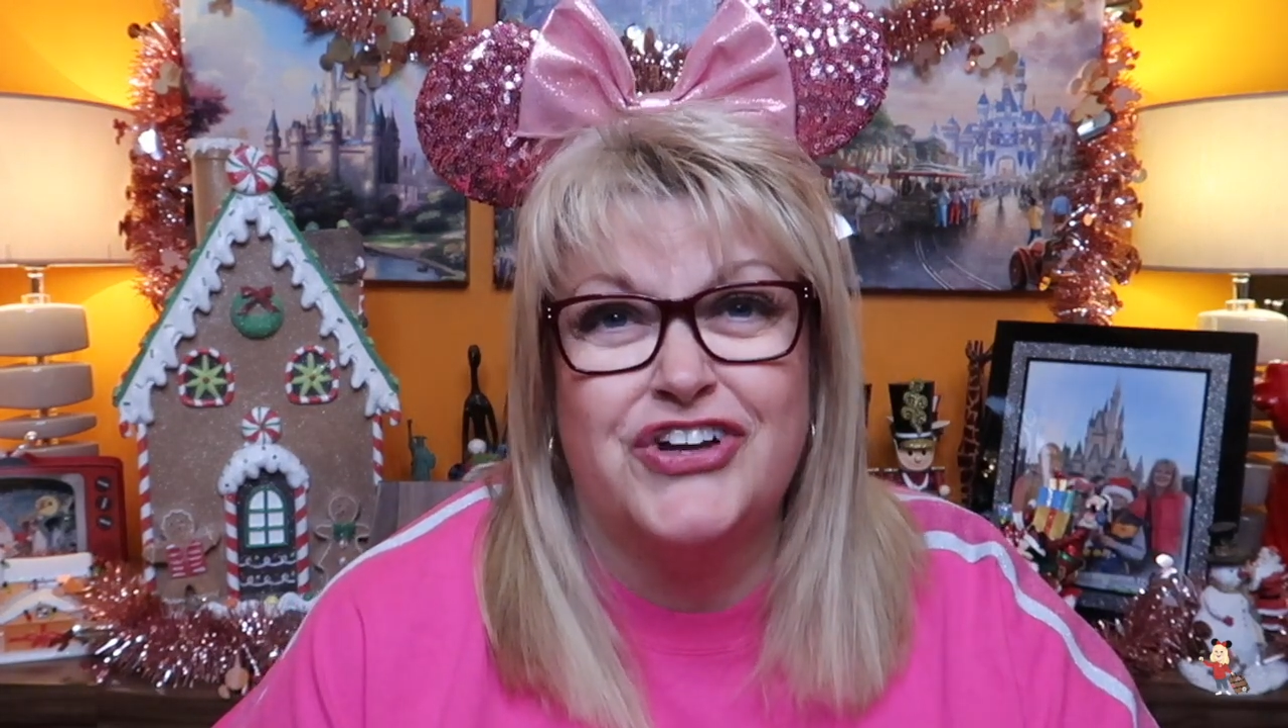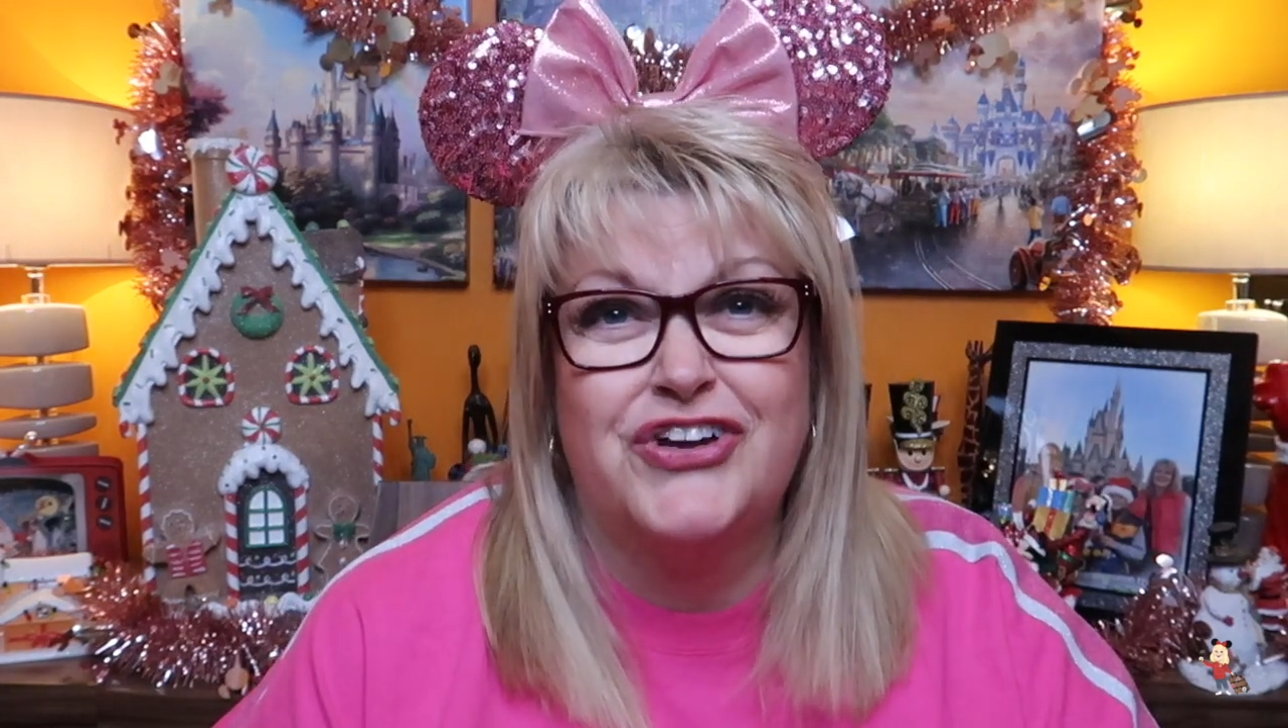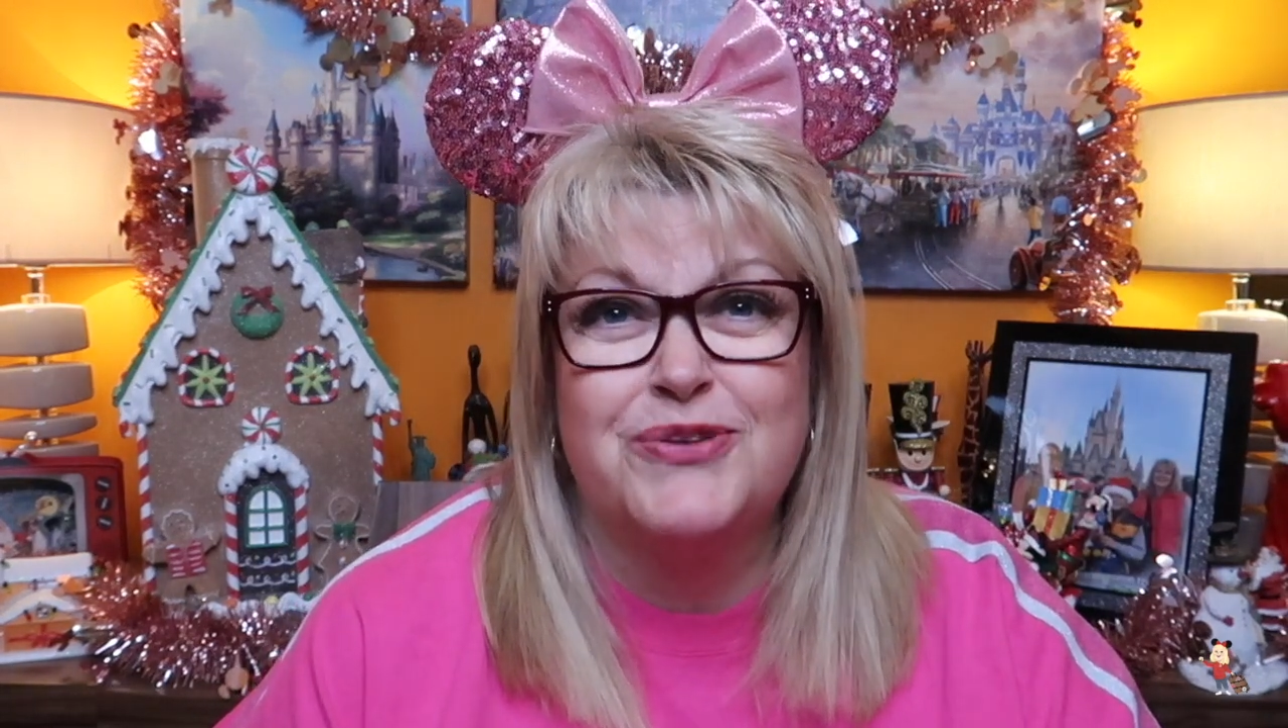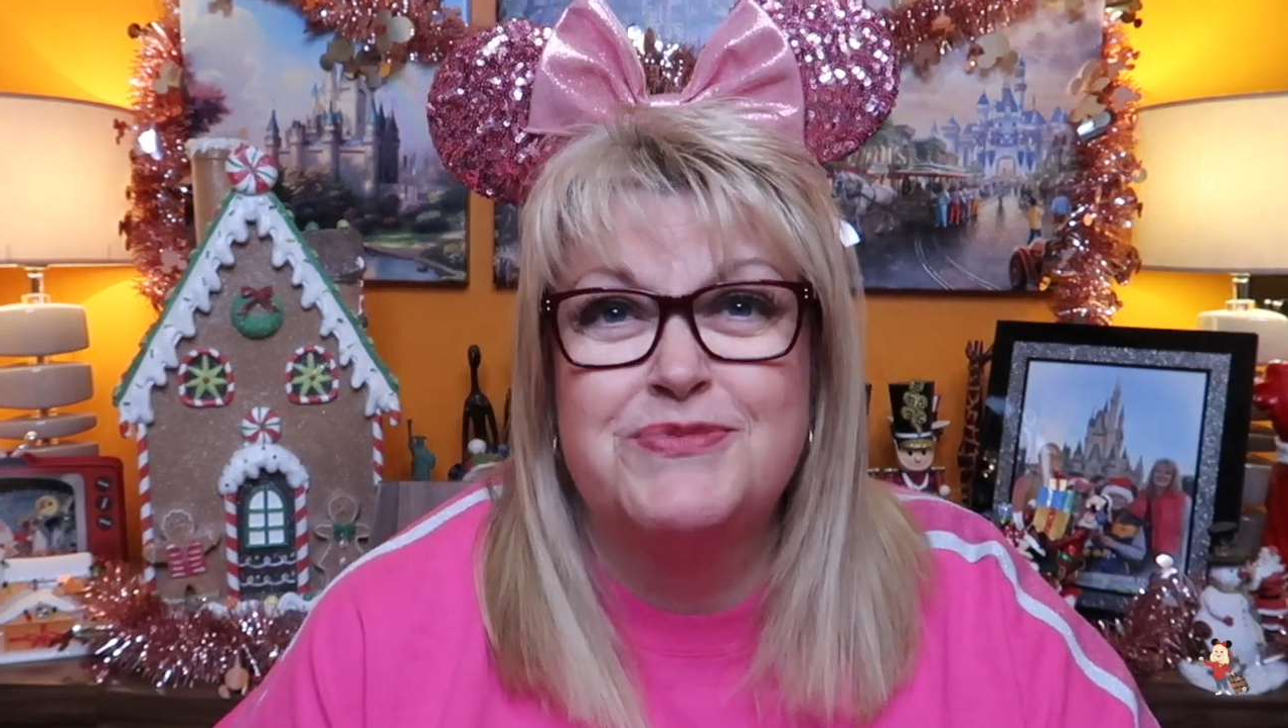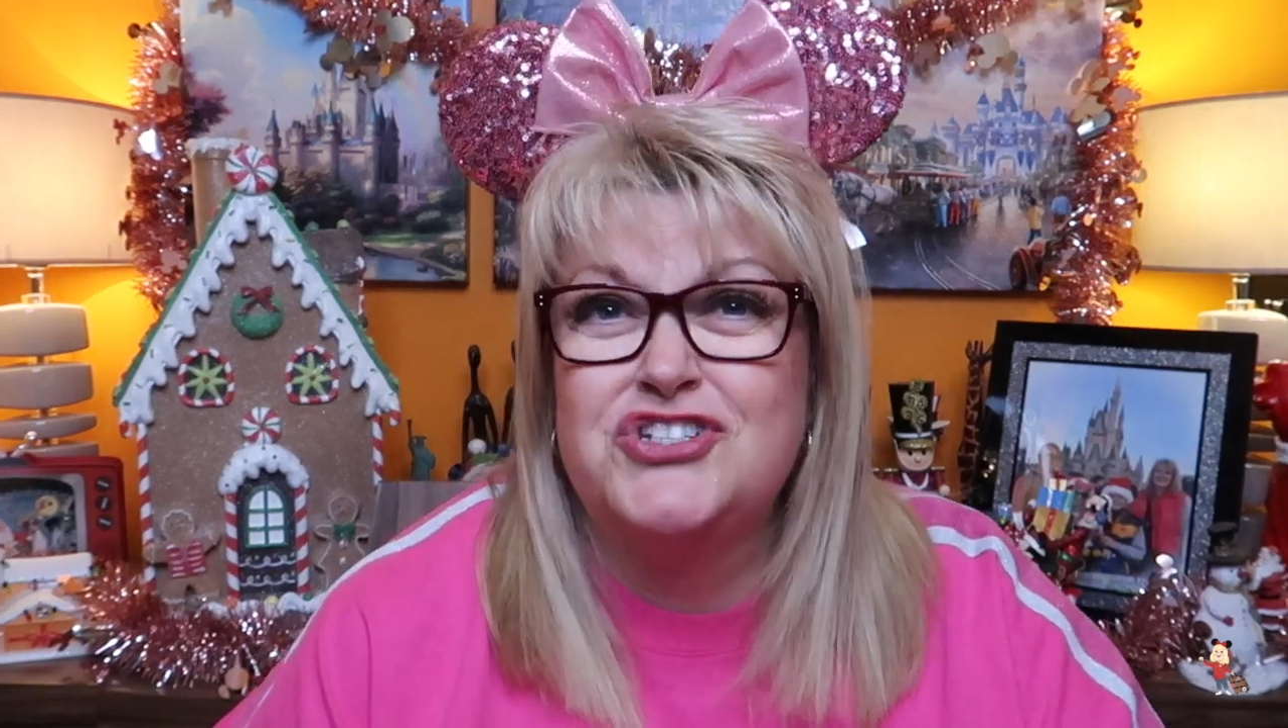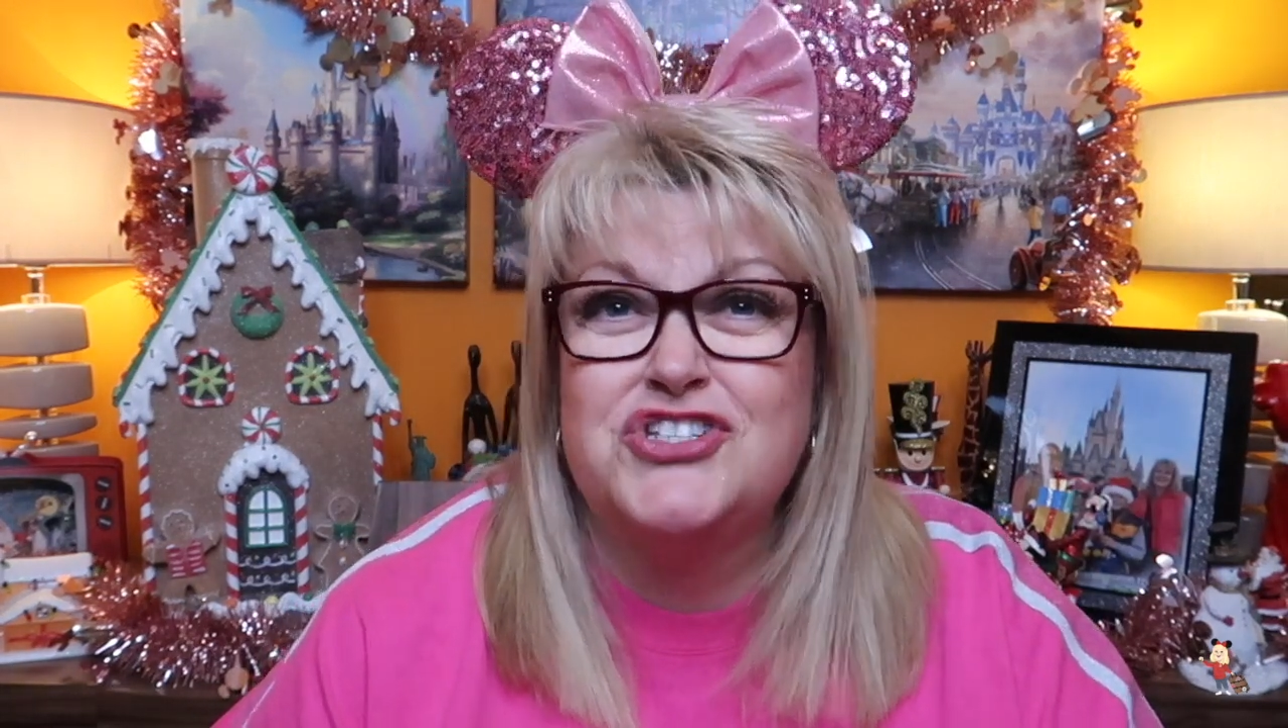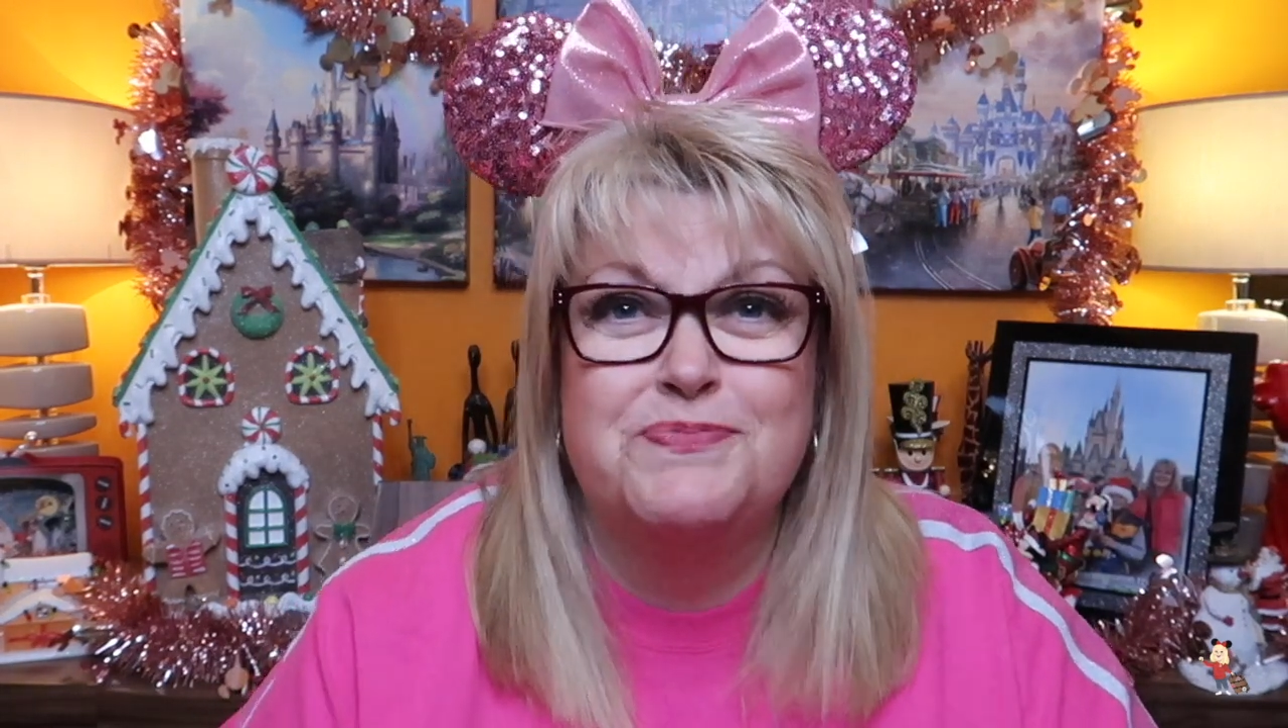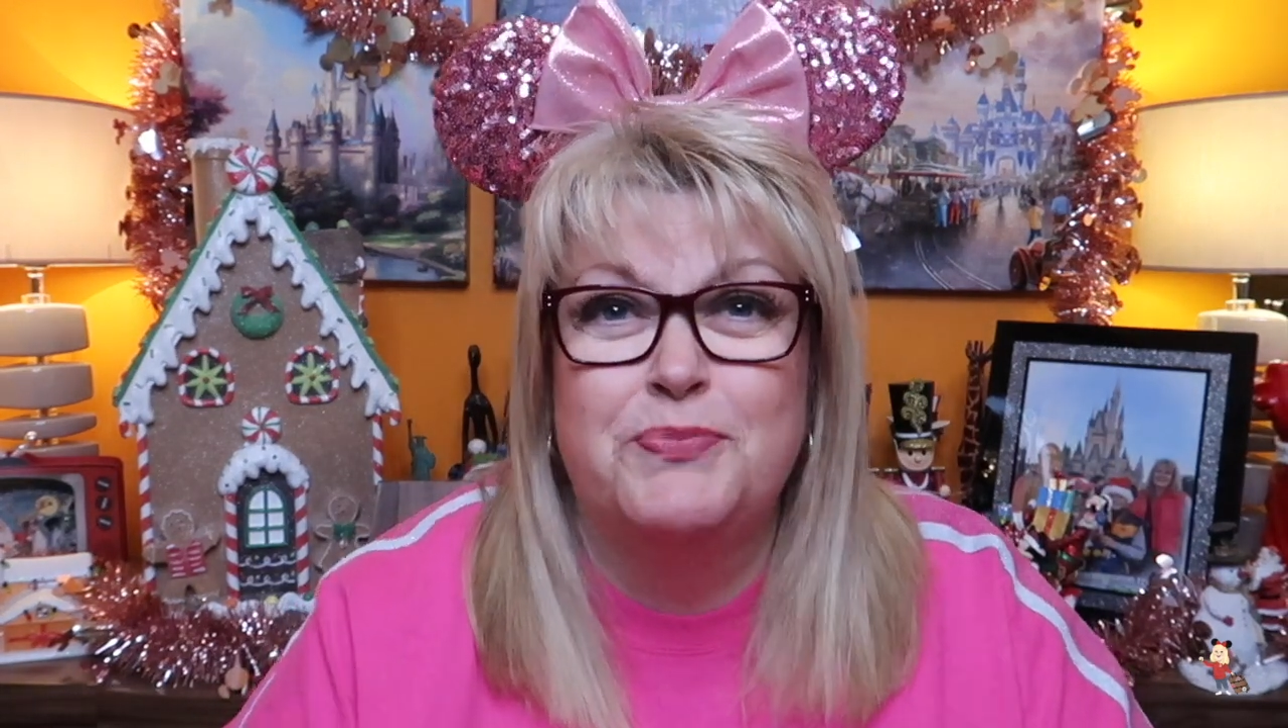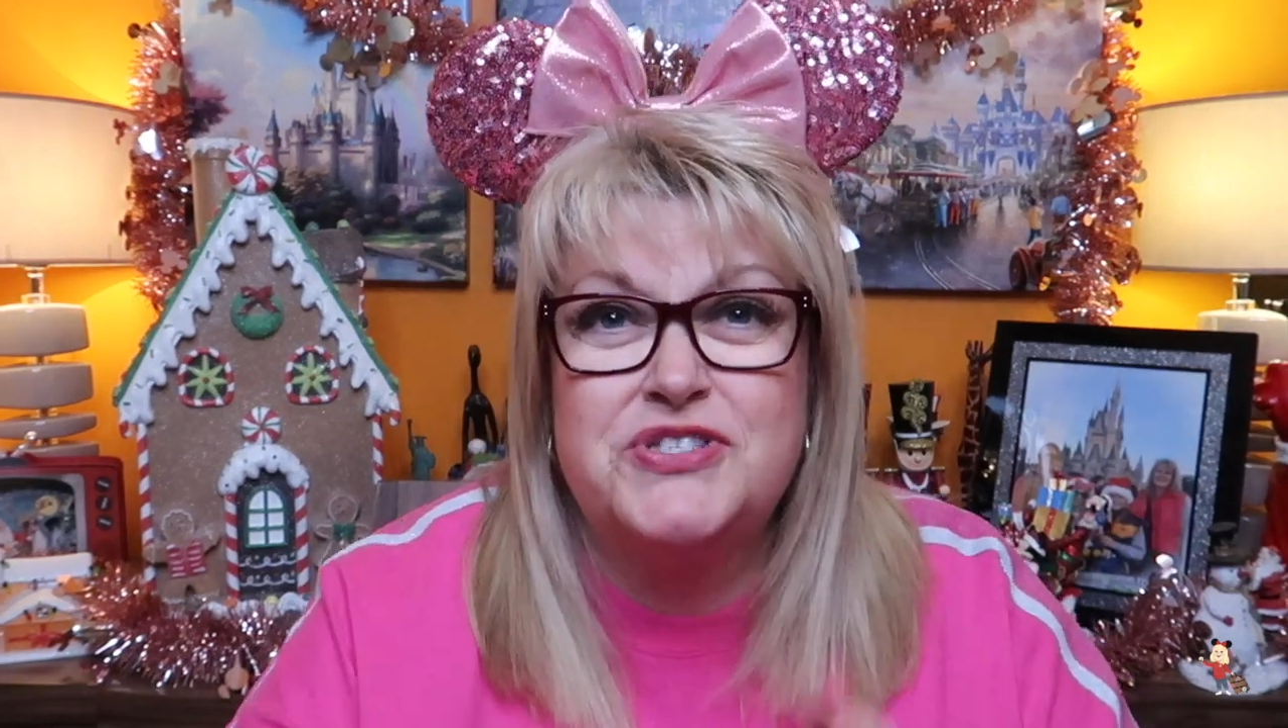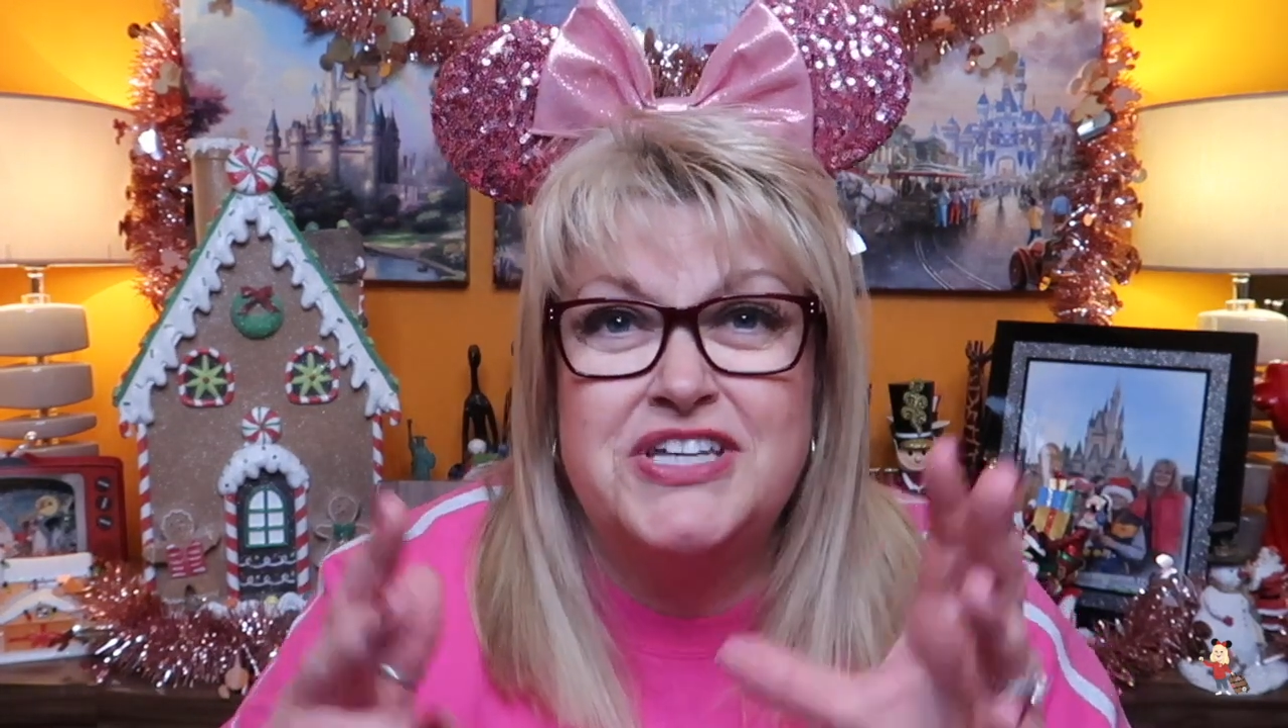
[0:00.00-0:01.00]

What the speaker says: I got them to just put